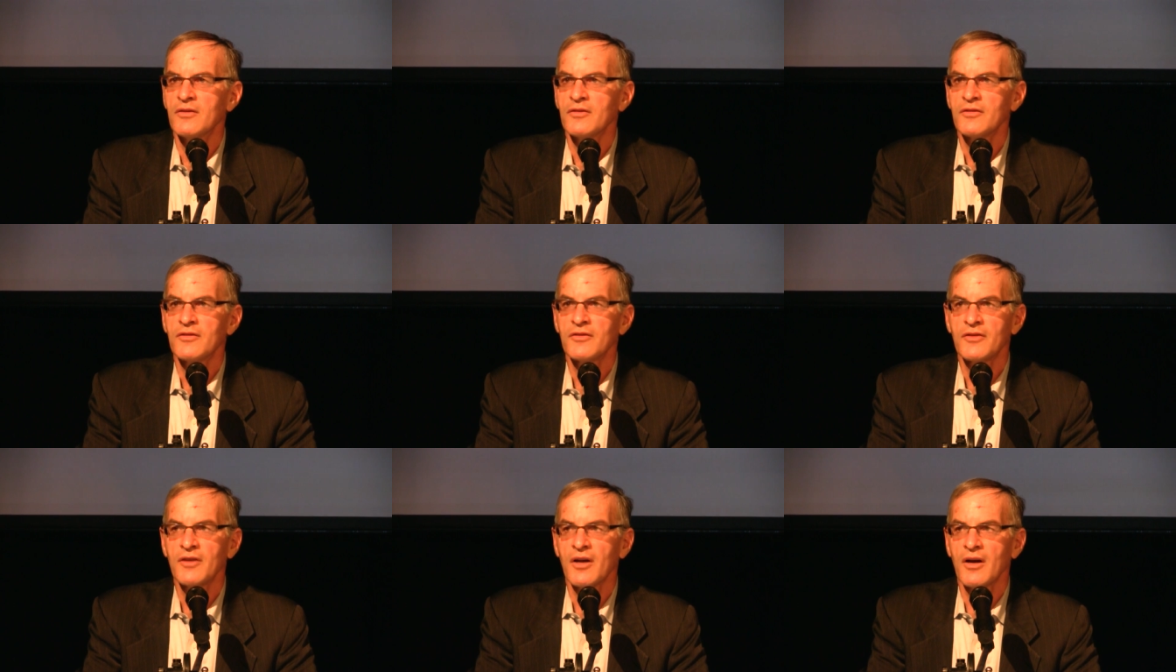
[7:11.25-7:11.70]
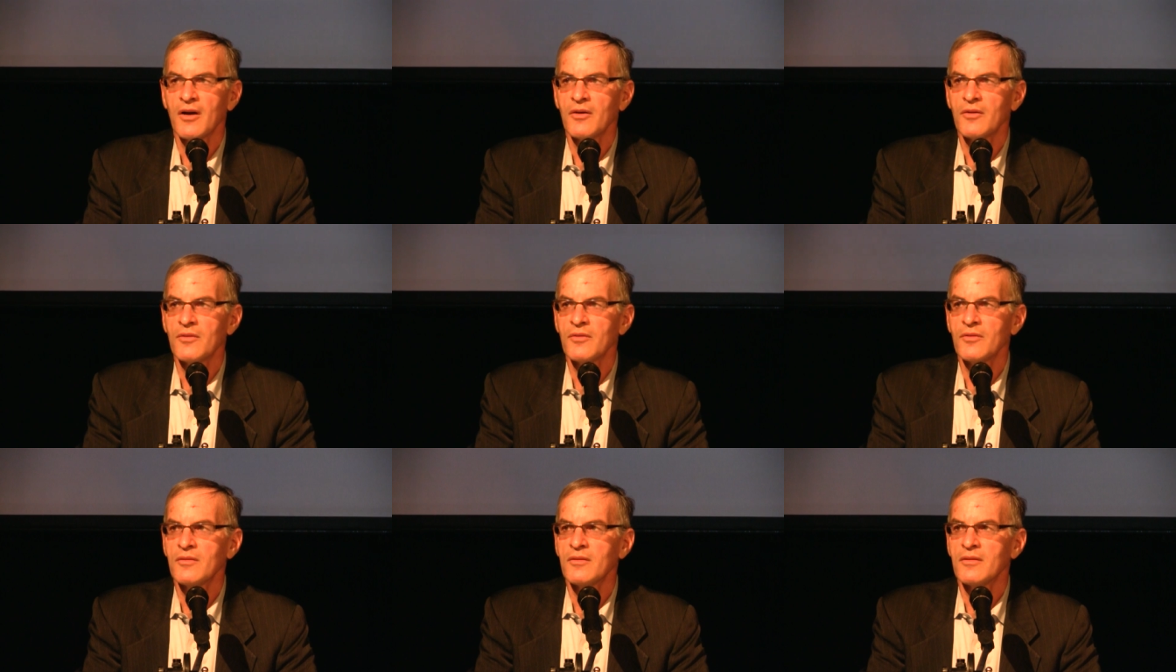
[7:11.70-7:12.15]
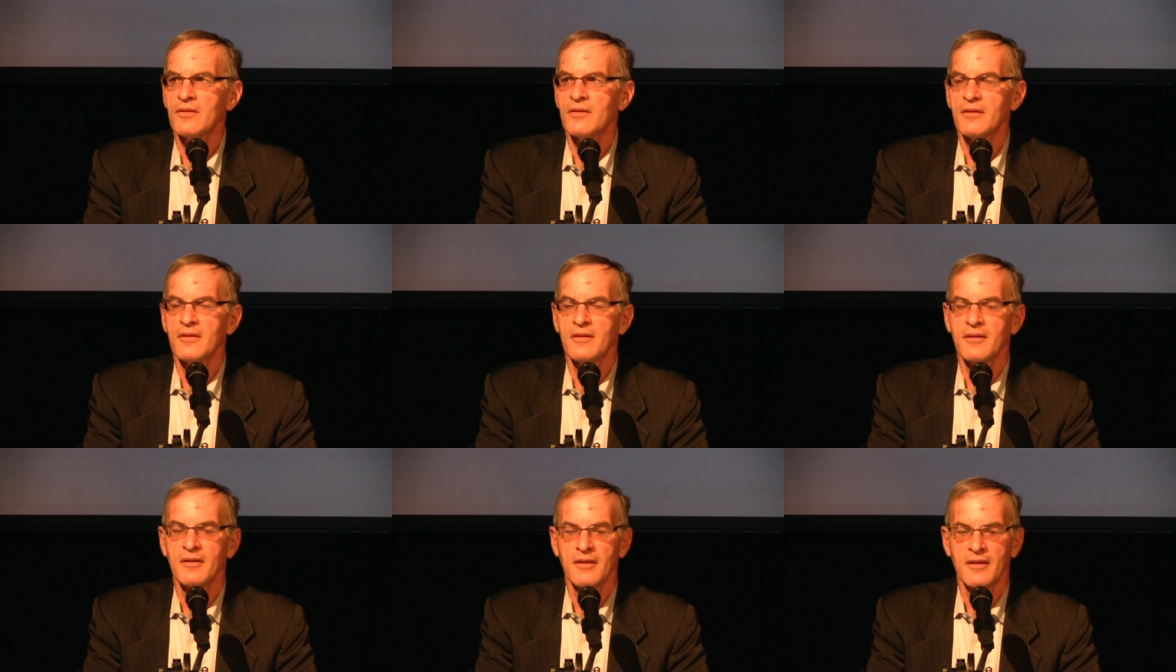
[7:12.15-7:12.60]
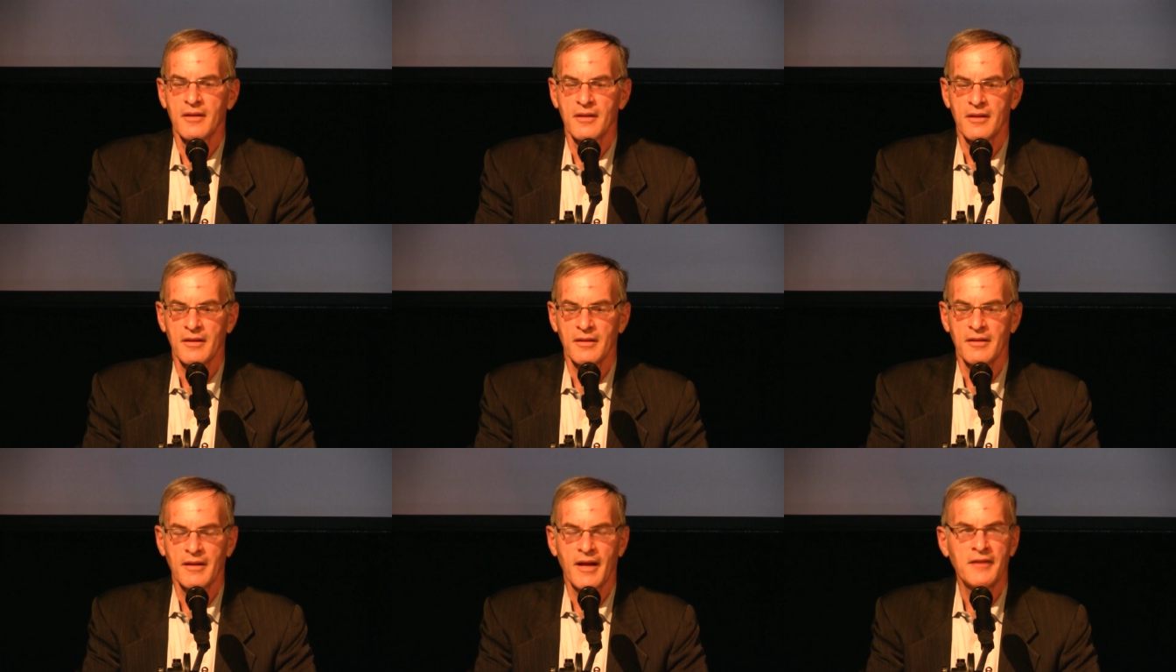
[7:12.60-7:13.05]
So,
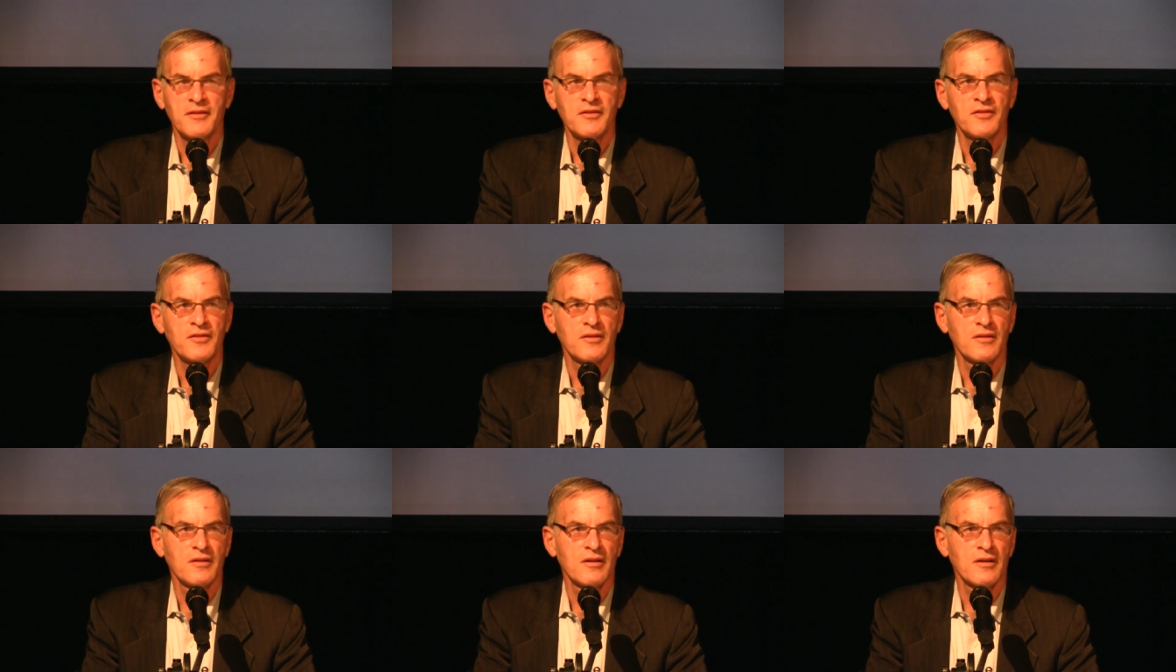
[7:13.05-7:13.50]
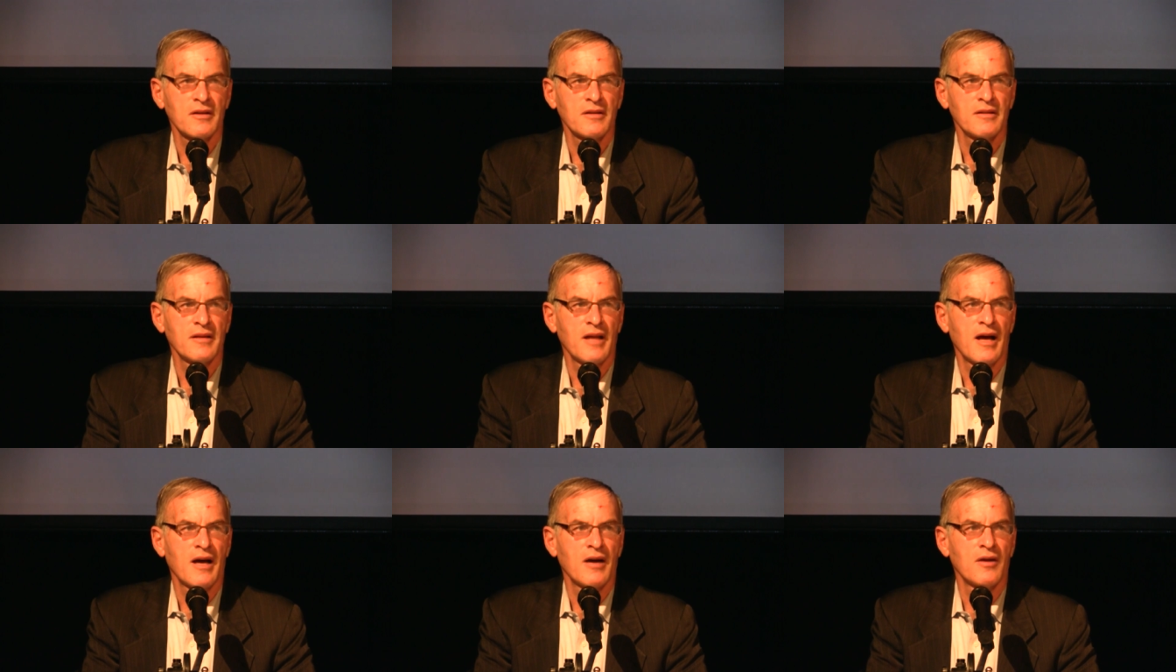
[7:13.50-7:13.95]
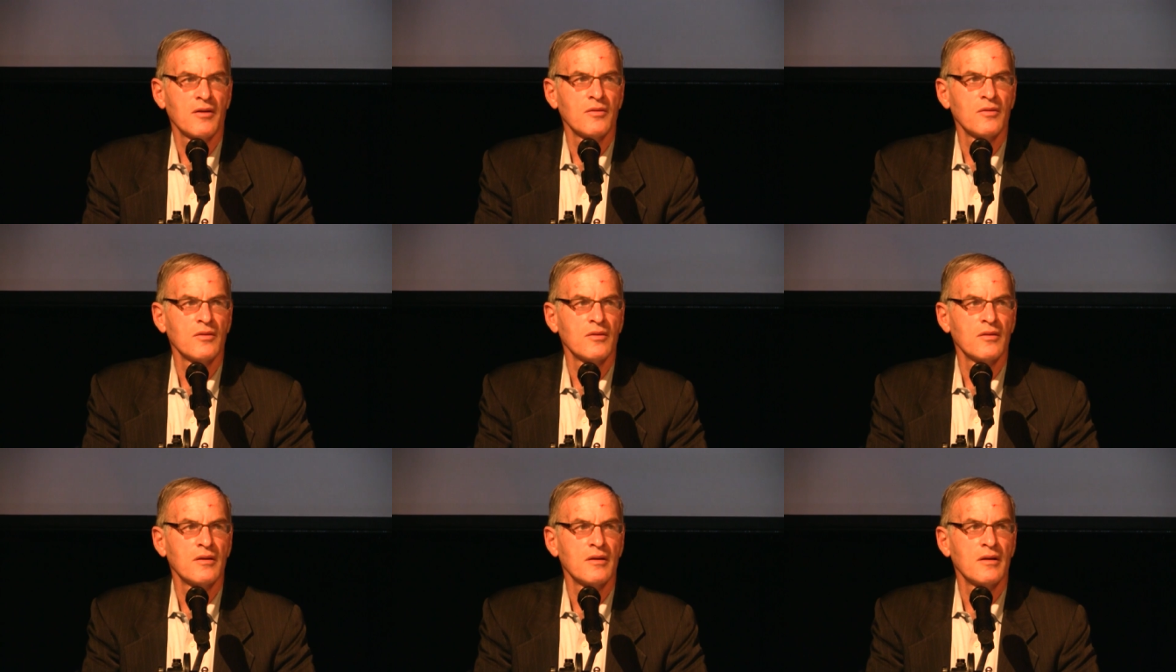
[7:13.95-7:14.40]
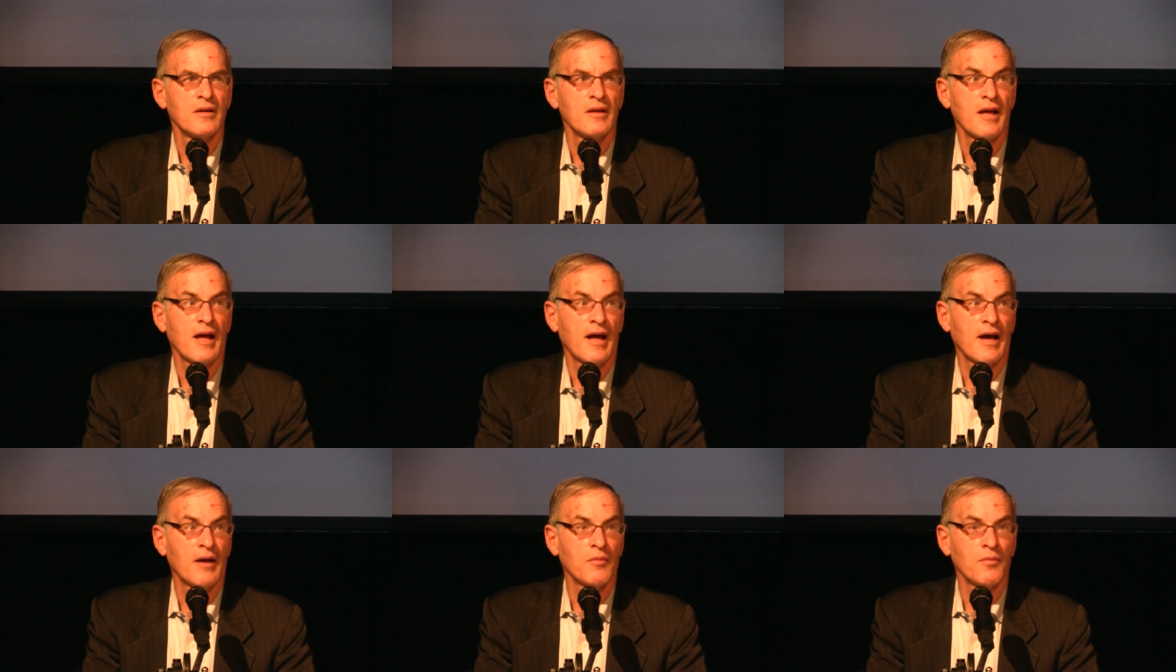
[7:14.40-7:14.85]
let's look now
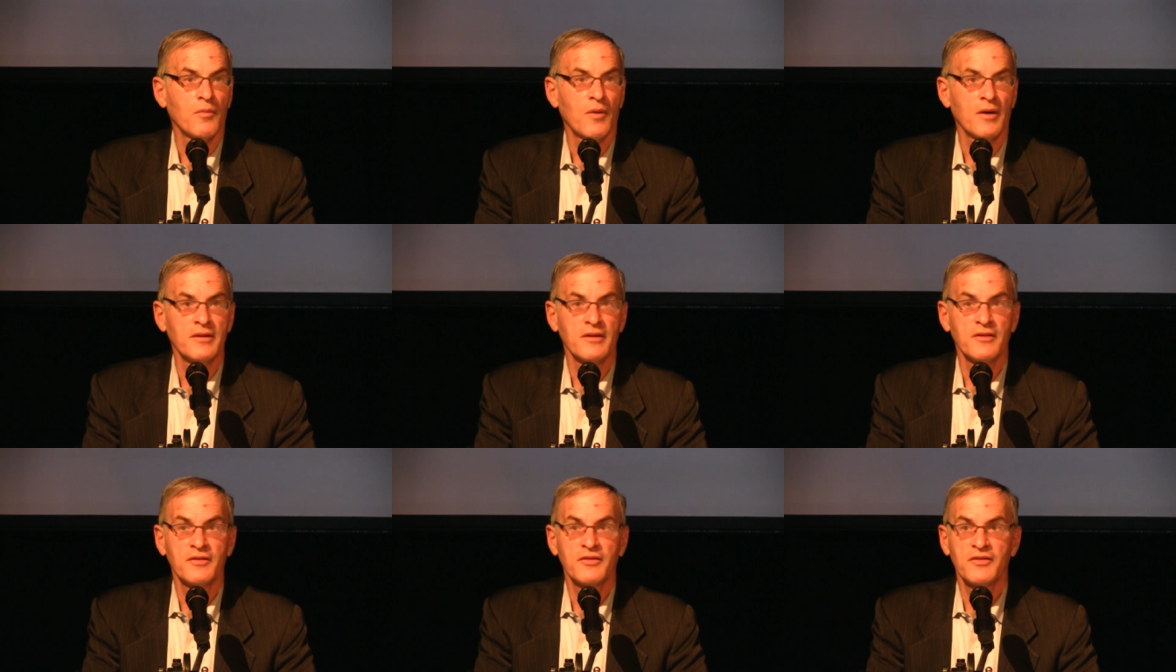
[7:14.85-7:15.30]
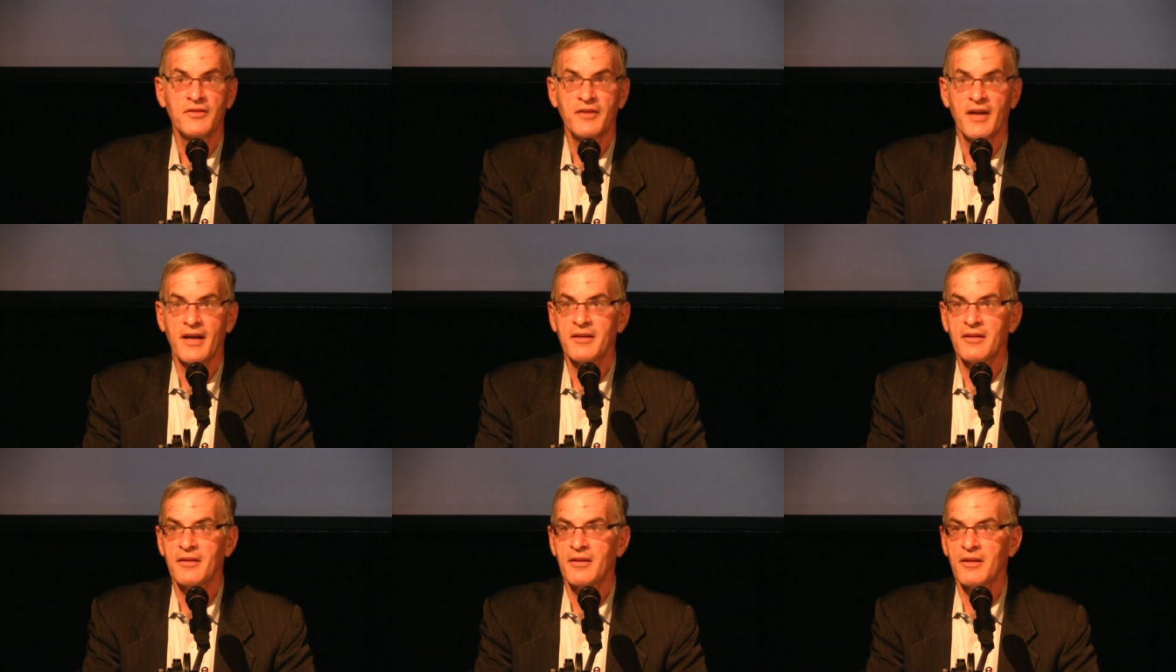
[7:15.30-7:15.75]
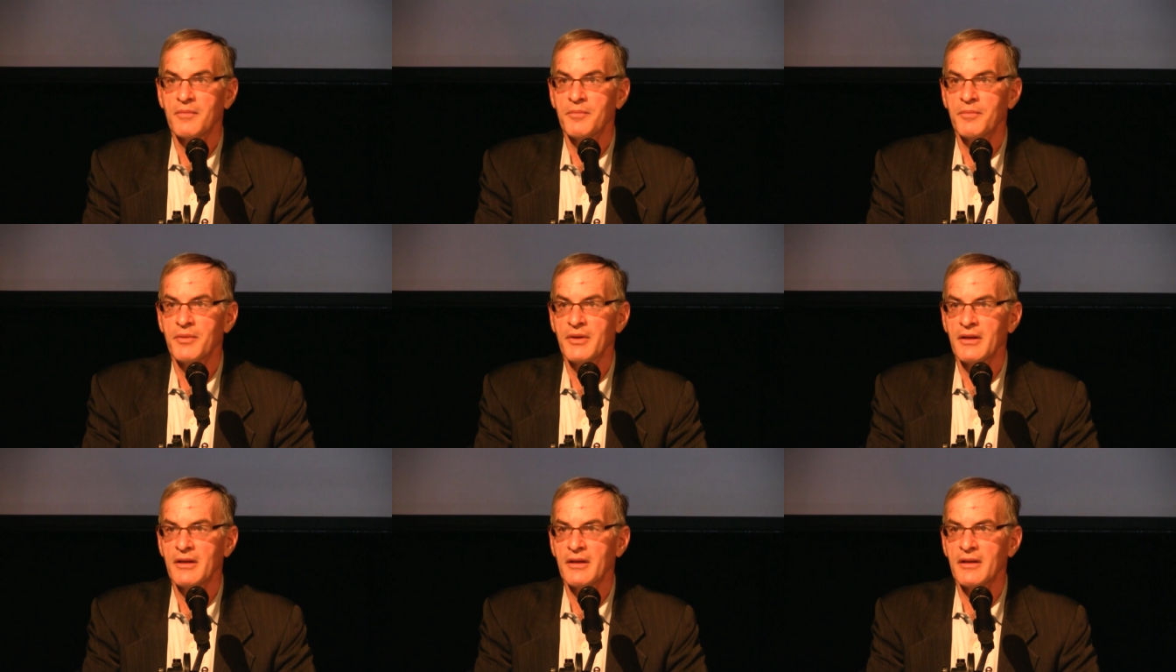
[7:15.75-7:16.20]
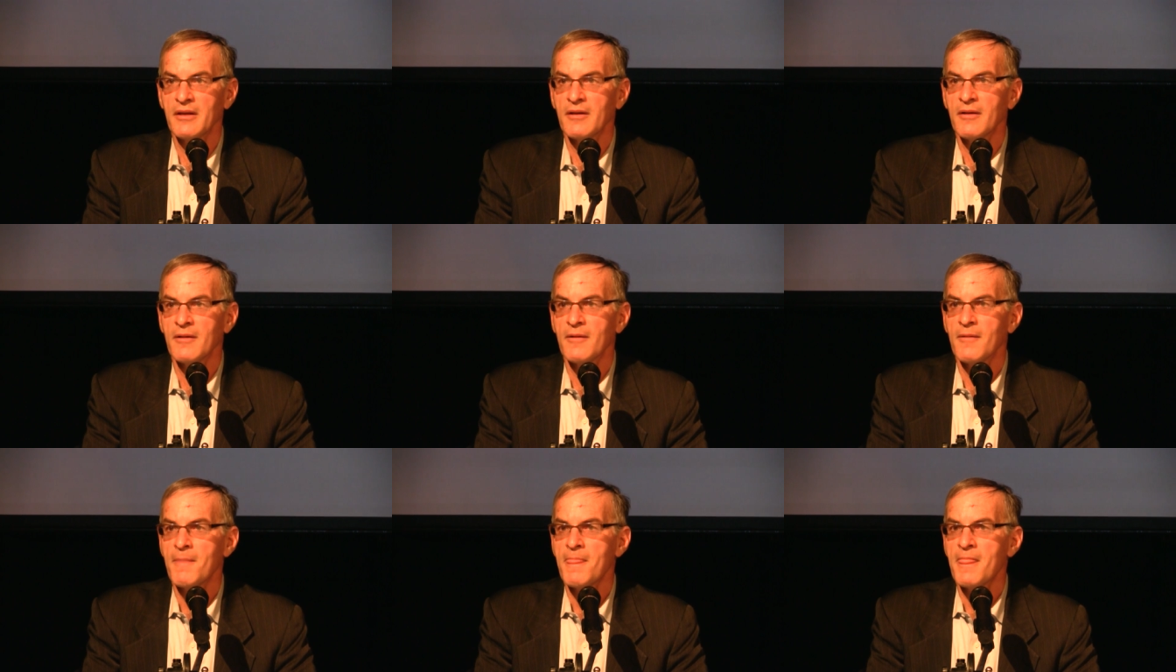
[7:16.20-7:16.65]
at what is said to
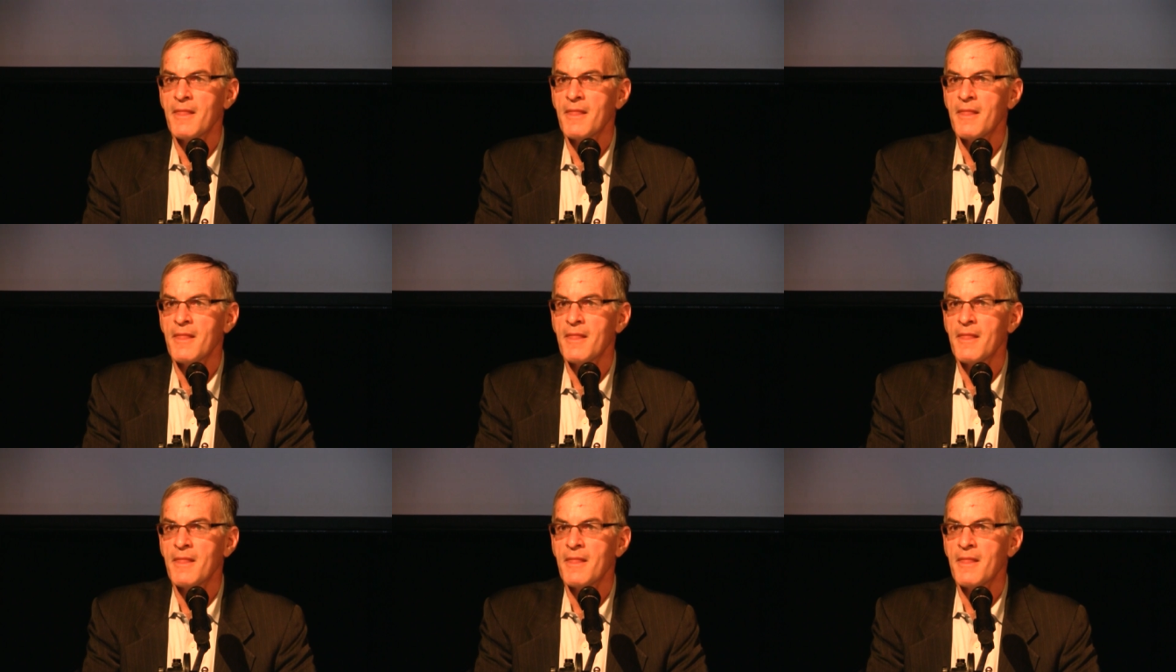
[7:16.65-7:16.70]
be